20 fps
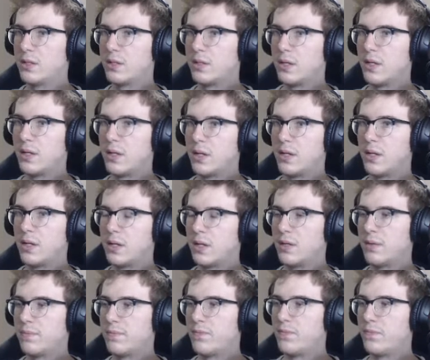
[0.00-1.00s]

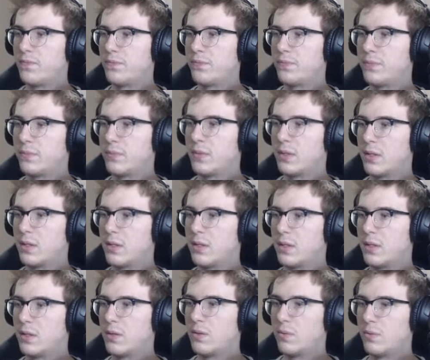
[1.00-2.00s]

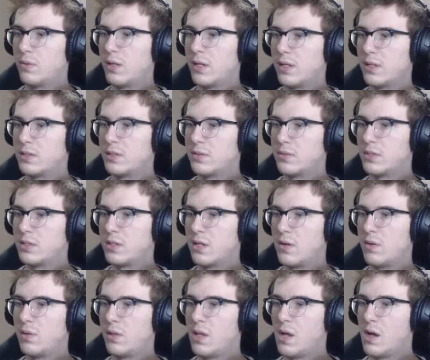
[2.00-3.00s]
What else? There's an
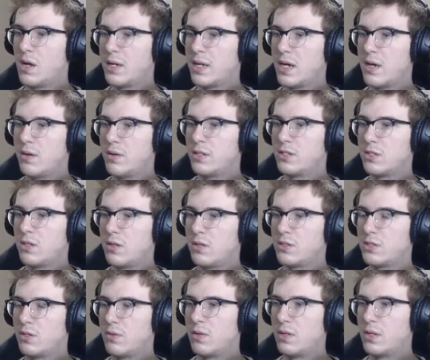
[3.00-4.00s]
Lockout is
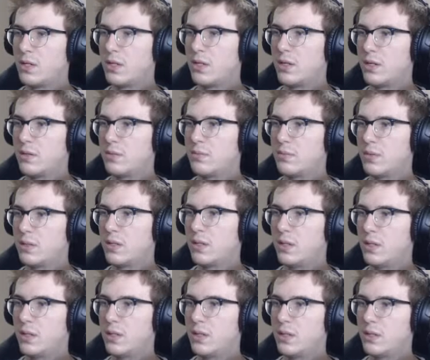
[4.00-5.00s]
also on here.
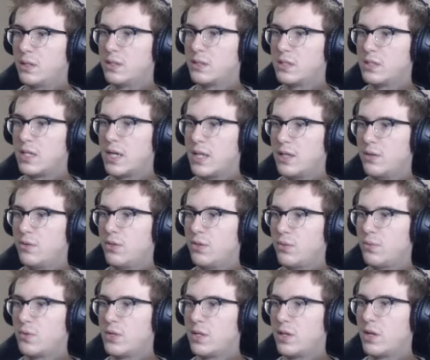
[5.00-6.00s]
This is Halo
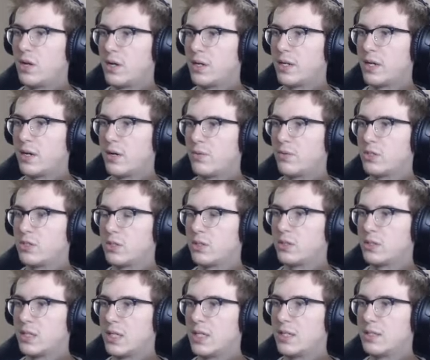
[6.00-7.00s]
3 Lockout, which looks
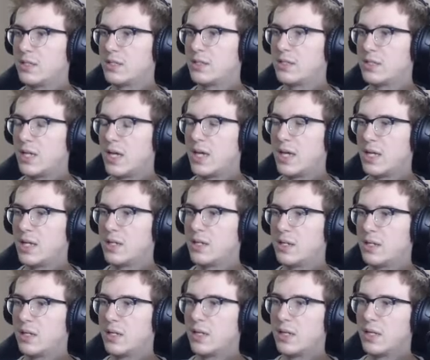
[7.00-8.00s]
insane.
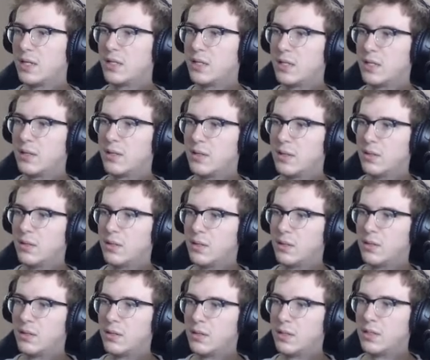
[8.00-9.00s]

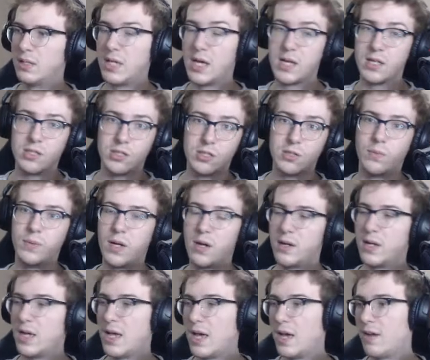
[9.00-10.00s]
Yes, we already
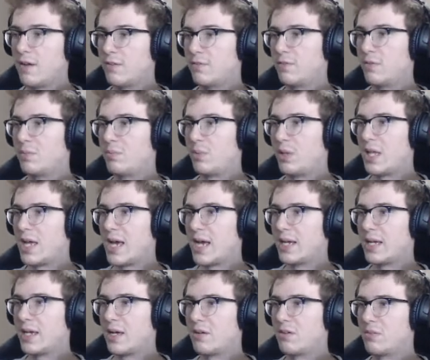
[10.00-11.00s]
have
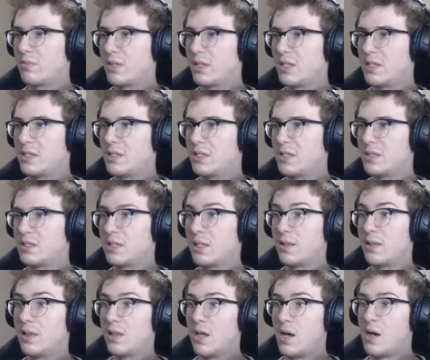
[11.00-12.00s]
Blackout, but this is
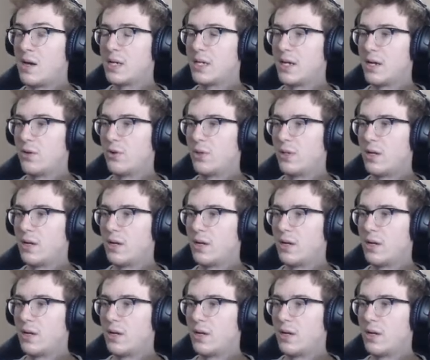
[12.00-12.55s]
Lockout,